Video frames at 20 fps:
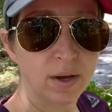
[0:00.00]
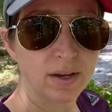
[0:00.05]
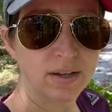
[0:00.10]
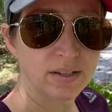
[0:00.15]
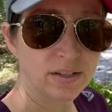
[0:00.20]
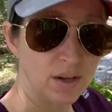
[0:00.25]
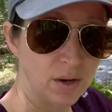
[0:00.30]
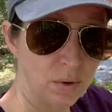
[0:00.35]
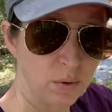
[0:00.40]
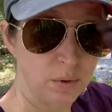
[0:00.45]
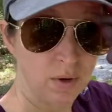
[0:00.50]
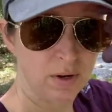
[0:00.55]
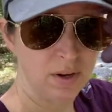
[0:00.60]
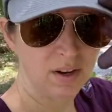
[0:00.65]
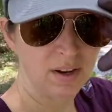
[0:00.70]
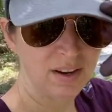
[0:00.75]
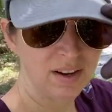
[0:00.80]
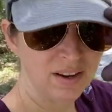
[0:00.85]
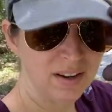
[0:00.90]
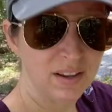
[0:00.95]
so
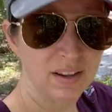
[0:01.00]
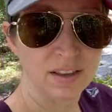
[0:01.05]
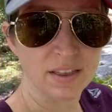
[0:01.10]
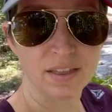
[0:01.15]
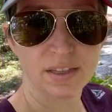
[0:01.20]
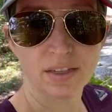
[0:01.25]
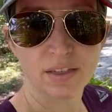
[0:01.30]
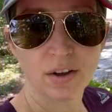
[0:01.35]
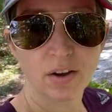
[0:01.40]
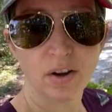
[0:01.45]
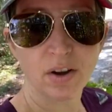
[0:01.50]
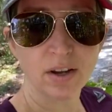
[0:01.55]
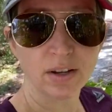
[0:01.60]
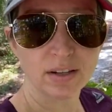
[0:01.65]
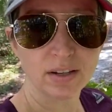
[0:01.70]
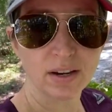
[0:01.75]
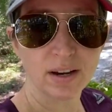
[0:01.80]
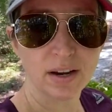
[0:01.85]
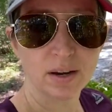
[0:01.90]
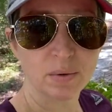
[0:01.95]
I thought
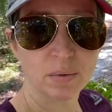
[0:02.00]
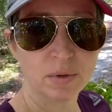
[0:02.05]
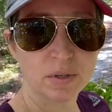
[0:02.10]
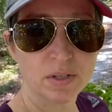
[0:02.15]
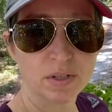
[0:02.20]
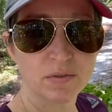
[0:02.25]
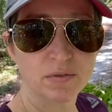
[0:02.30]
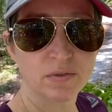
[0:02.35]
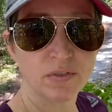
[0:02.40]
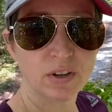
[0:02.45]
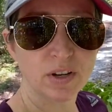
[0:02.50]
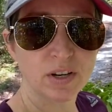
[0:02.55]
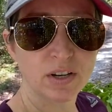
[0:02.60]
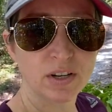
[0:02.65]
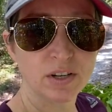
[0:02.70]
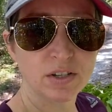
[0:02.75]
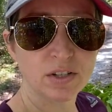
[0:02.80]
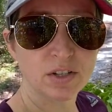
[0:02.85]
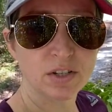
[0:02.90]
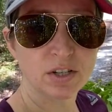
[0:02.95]
I was
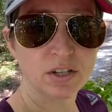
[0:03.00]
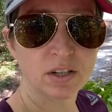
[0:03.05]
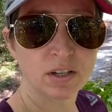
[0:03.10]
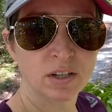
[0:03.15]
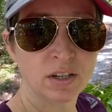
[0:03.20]
finished